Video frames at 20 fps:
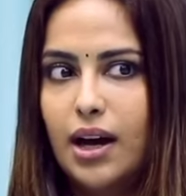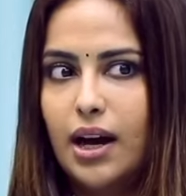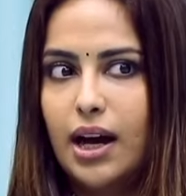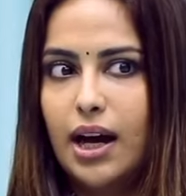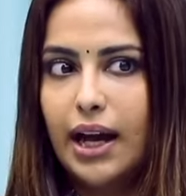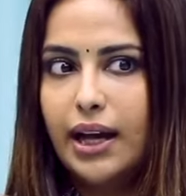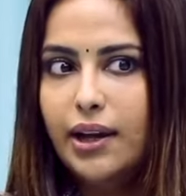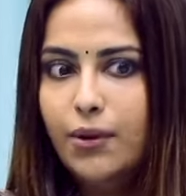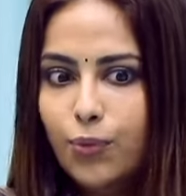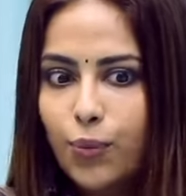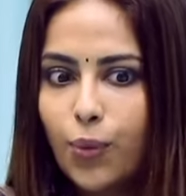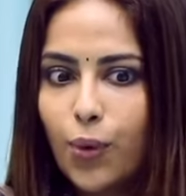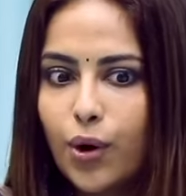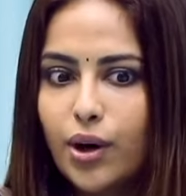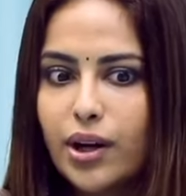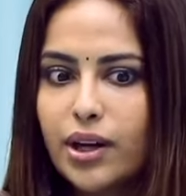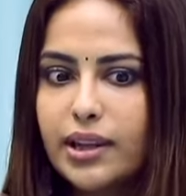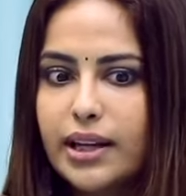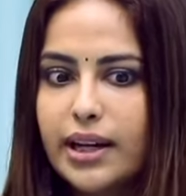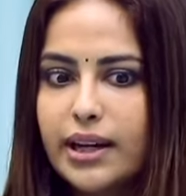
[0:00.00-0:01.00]
I
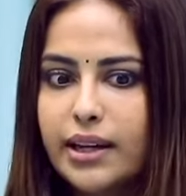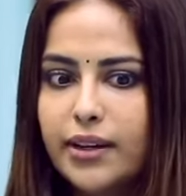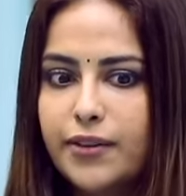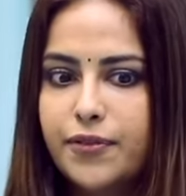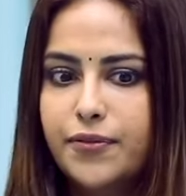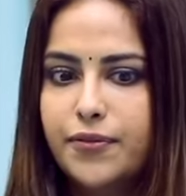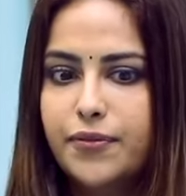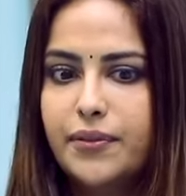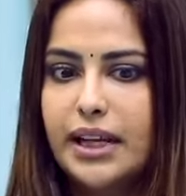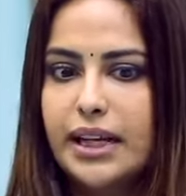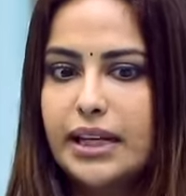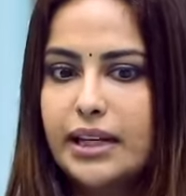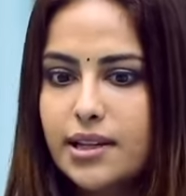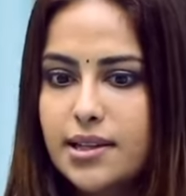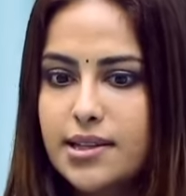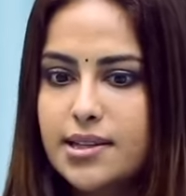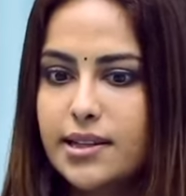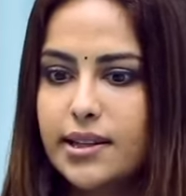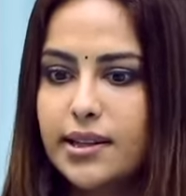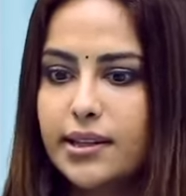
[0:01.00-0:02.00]
want that if 10
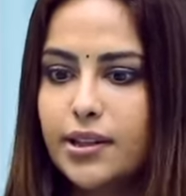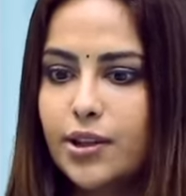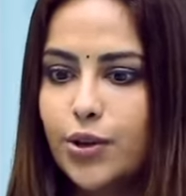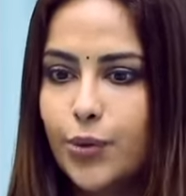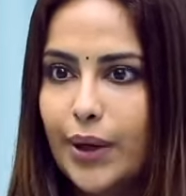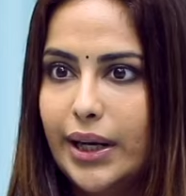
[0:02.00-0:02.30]
years later,